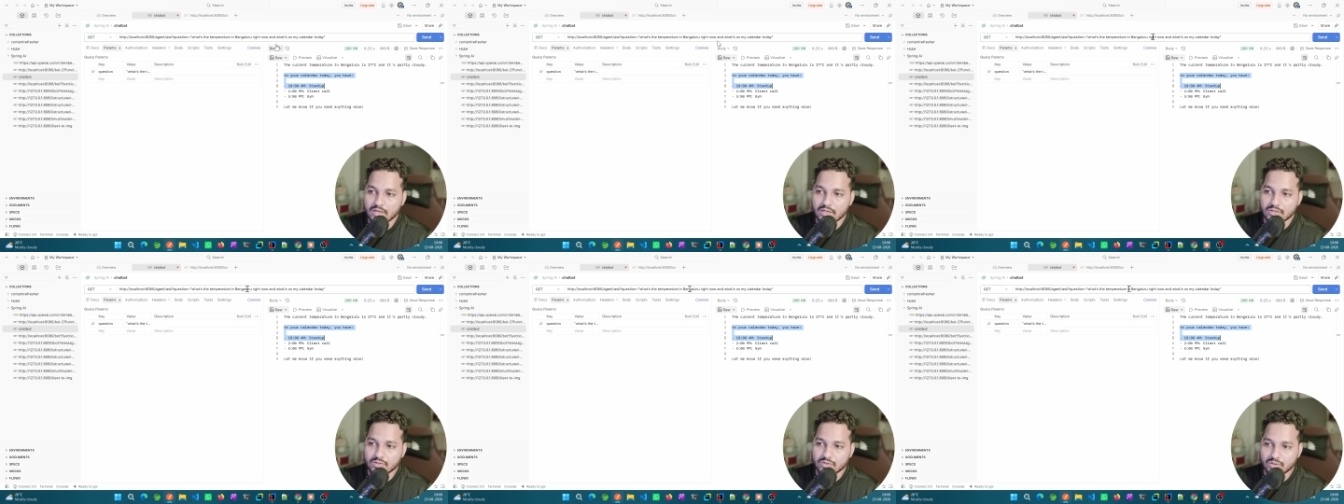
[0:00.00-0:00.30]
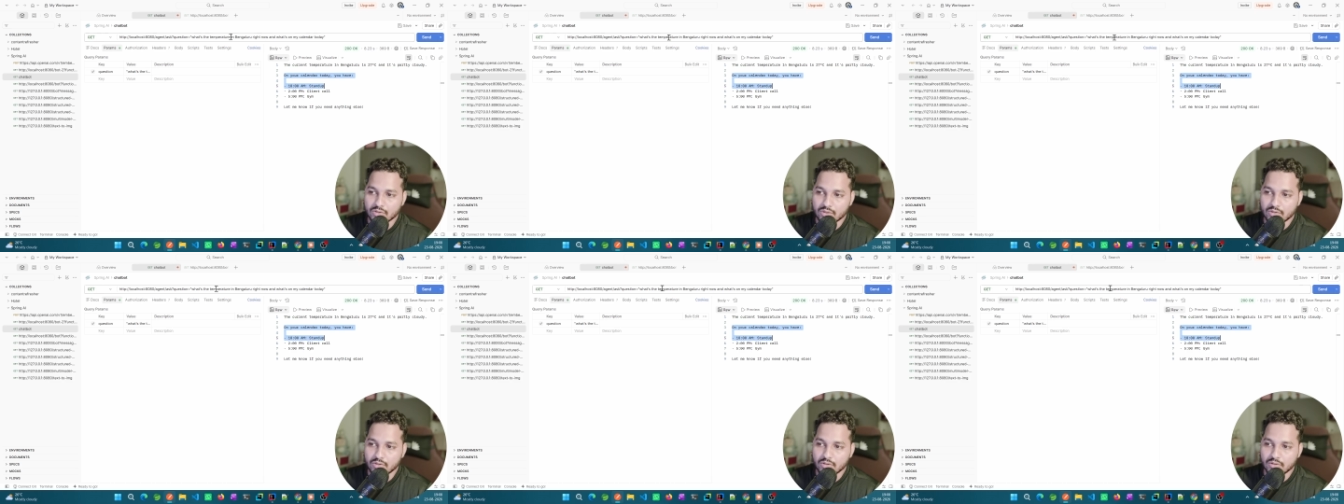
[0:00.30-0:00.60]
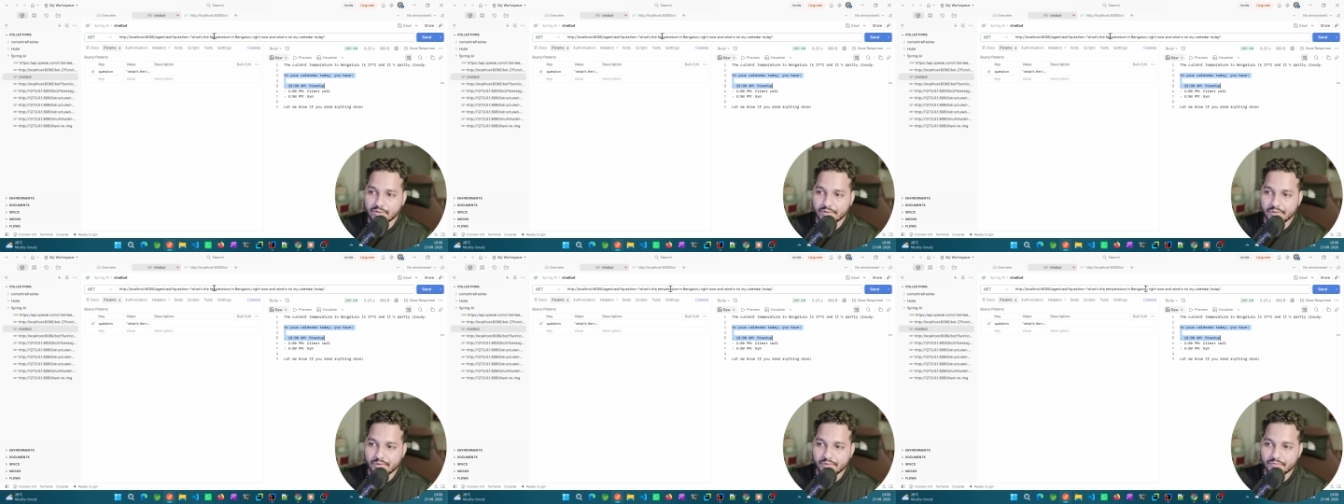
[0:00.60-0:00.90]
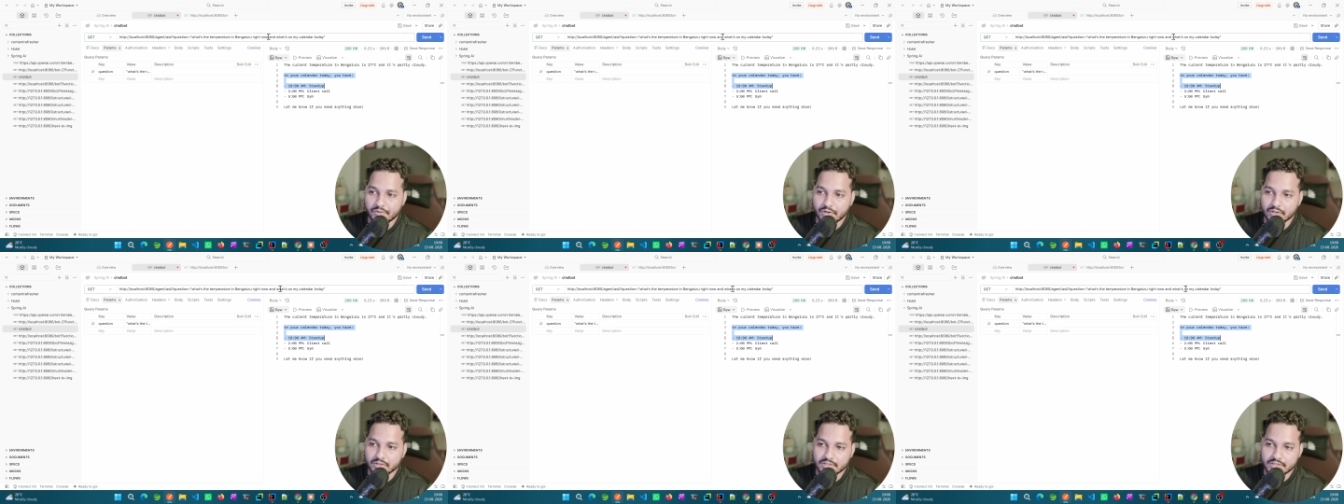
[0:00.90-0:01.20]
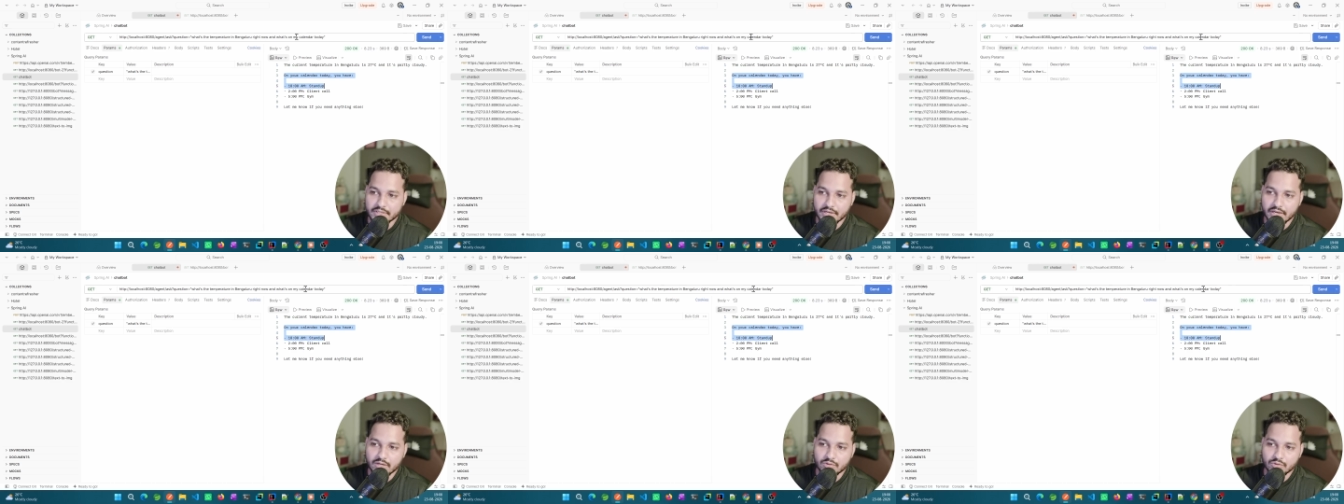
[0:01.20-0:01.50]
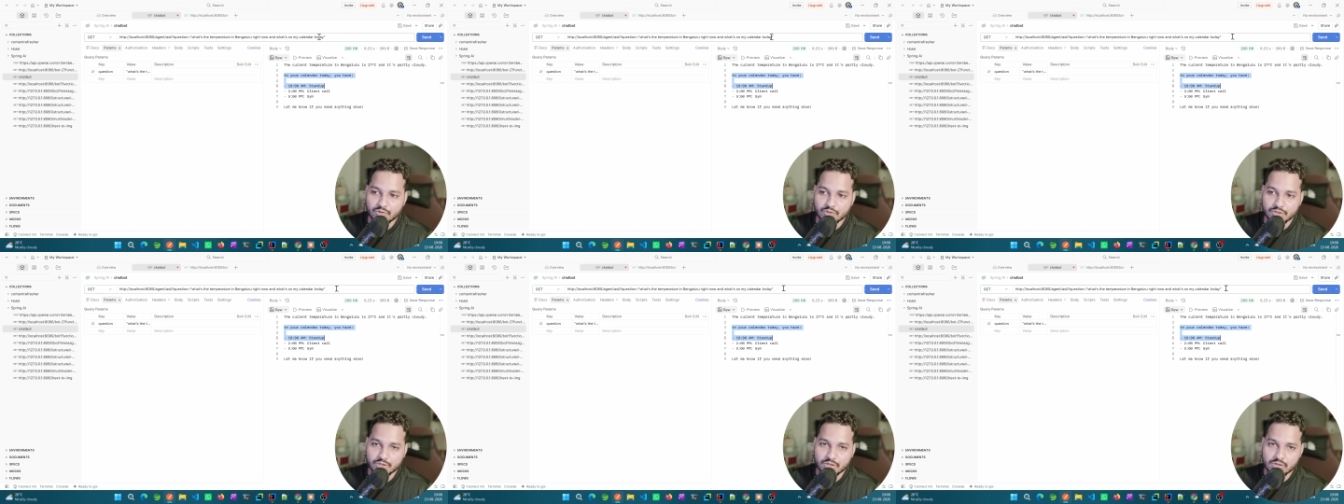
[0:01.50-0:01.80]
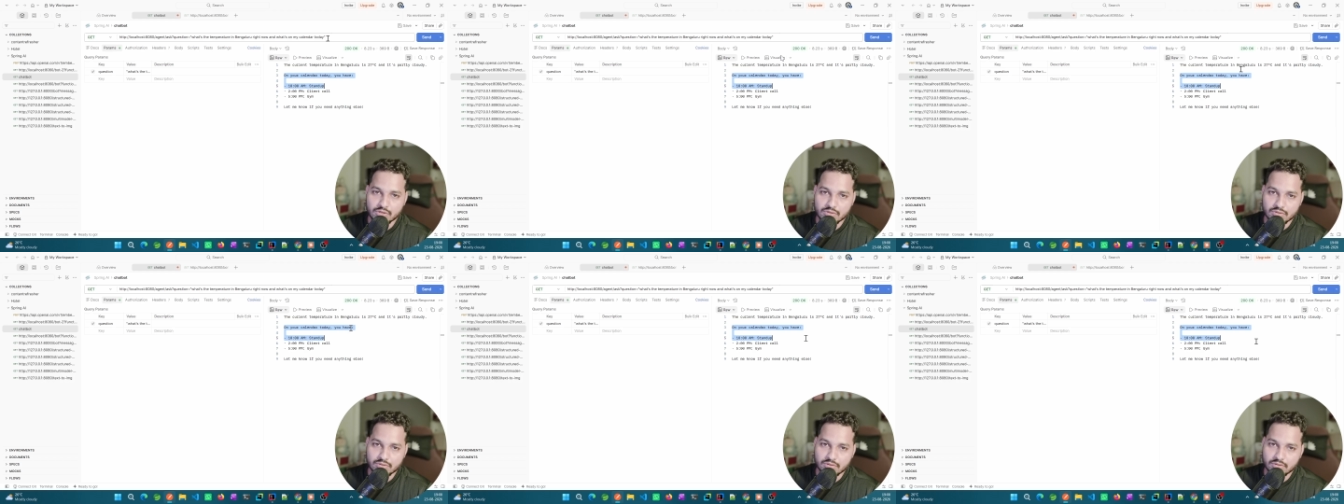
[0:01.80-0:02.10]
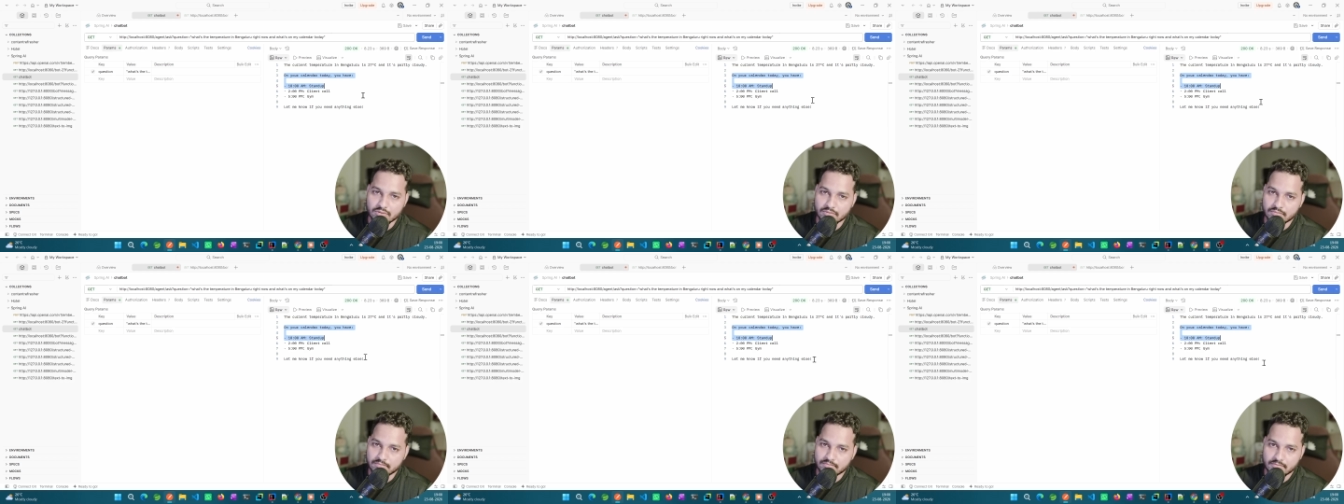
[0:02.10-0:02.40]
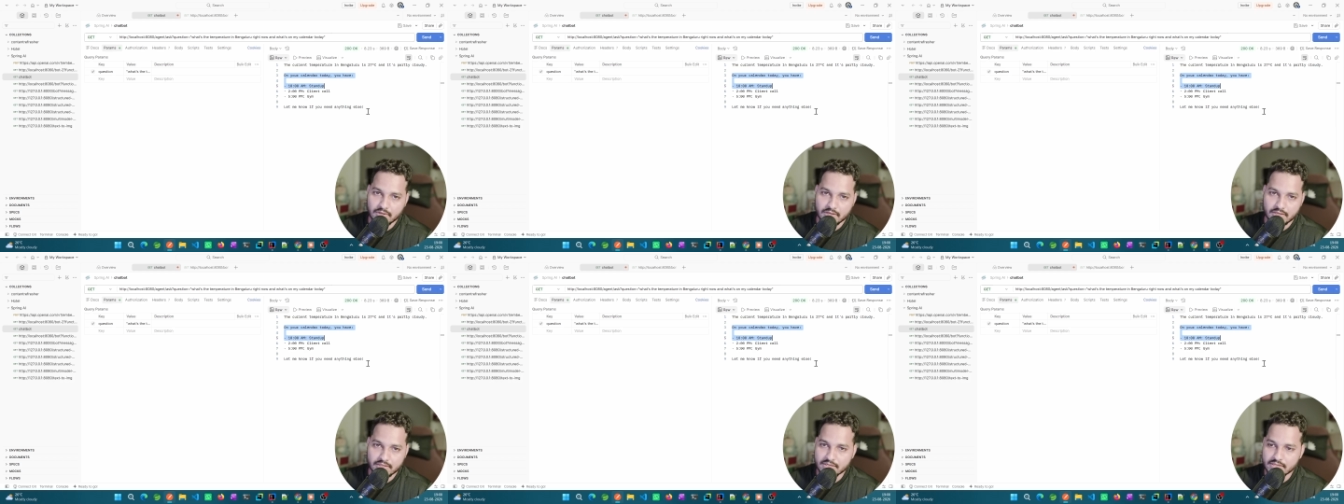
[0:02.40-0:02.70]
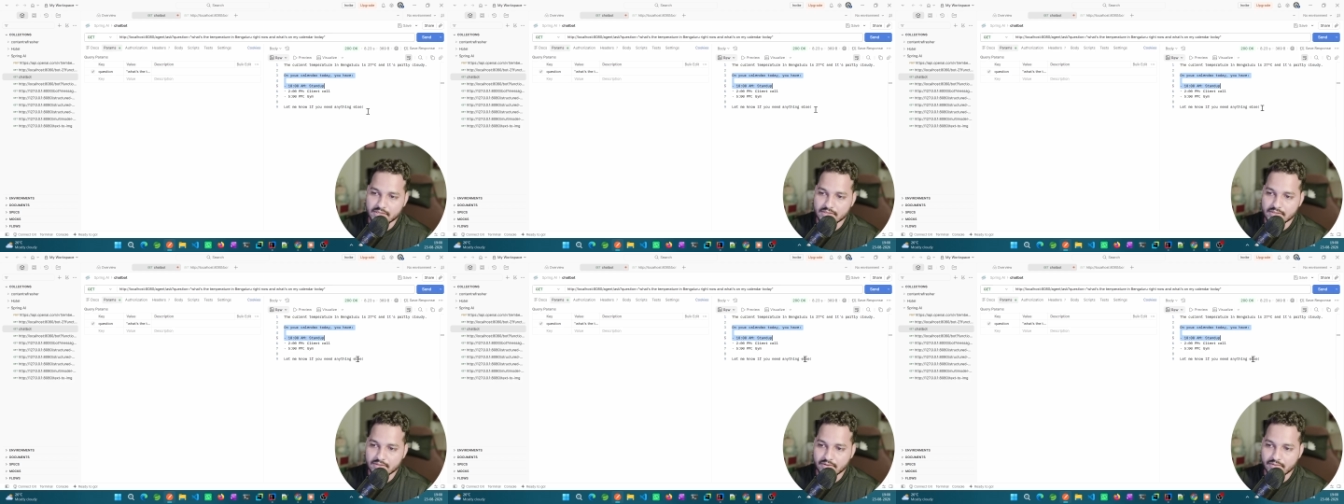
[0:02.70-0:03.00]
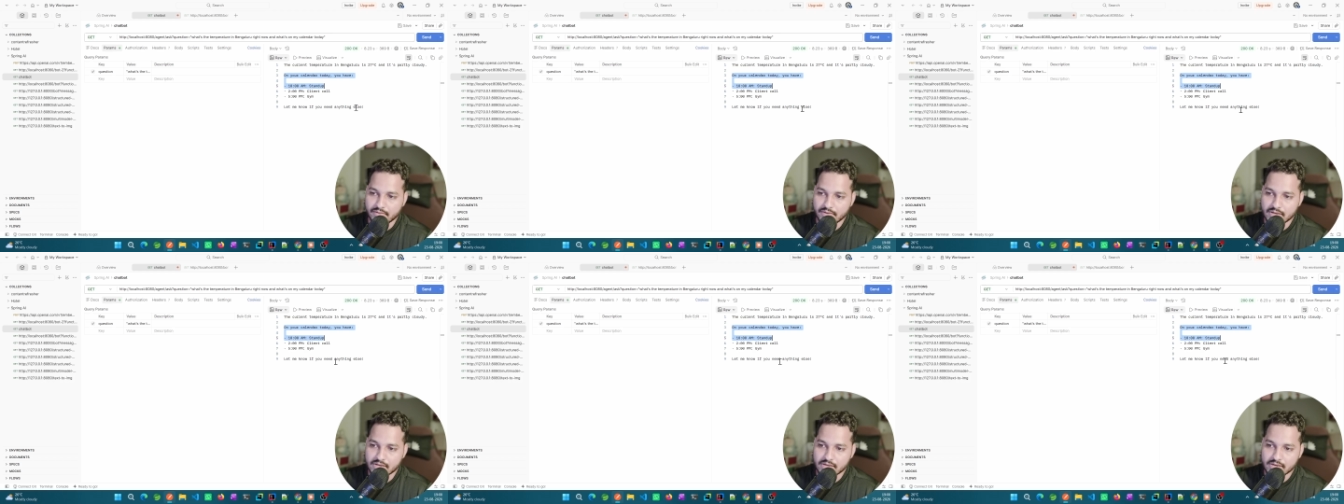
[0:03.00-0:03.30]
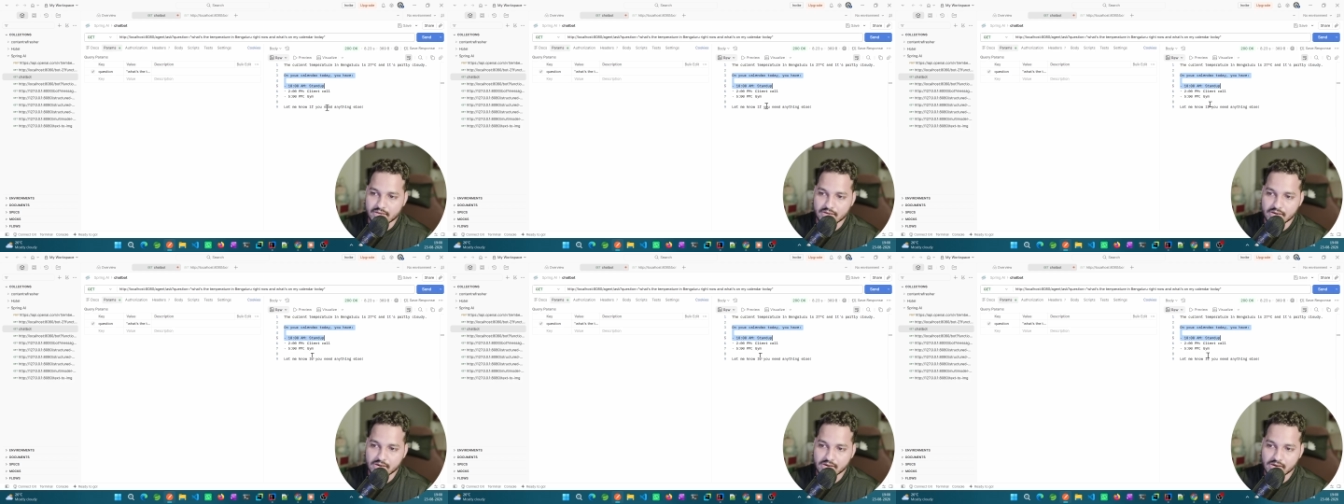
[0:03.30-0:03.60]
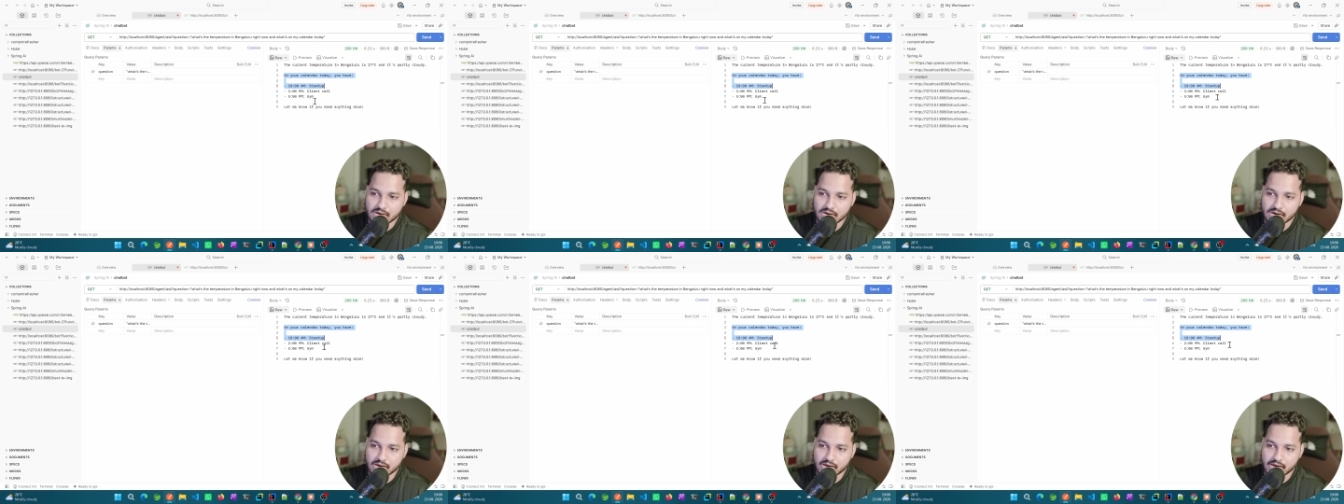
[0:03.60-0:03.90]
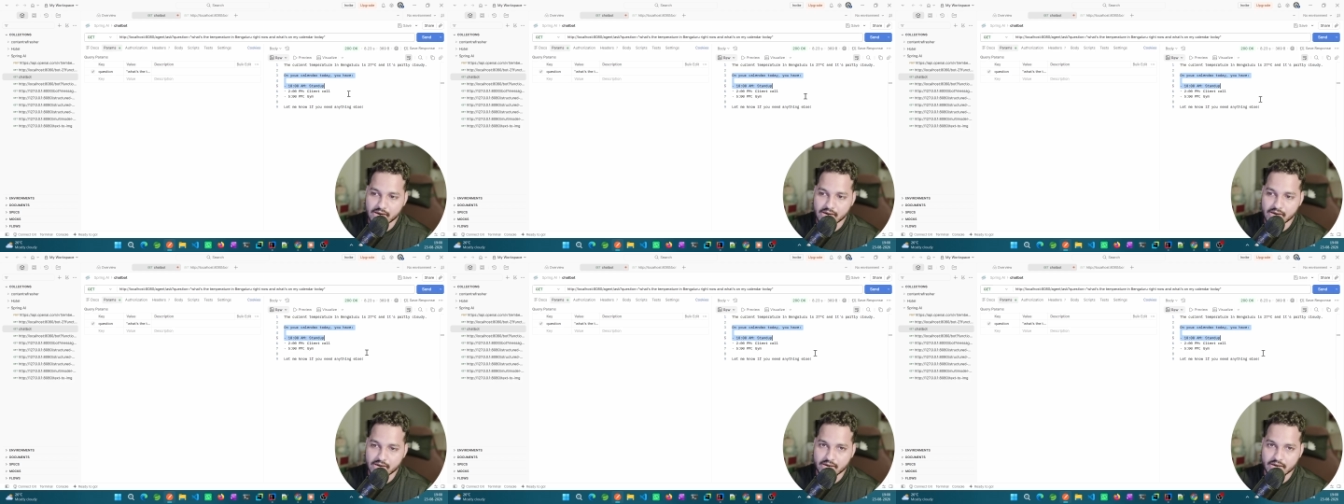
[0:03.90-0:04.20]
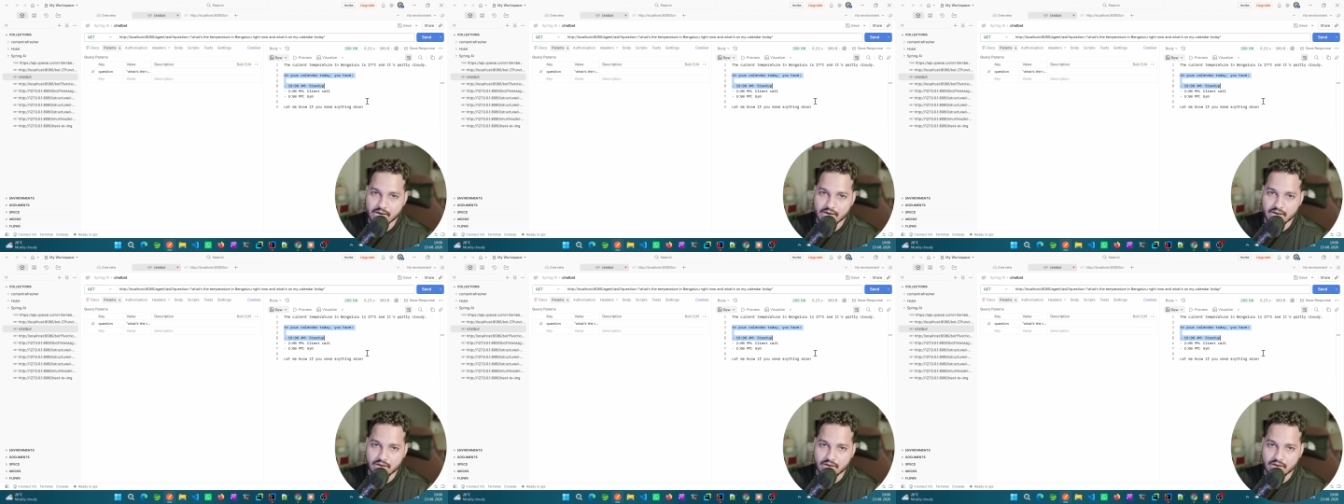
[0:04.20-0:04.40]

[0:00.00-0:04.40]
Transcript: So for the second question also agent is aware, and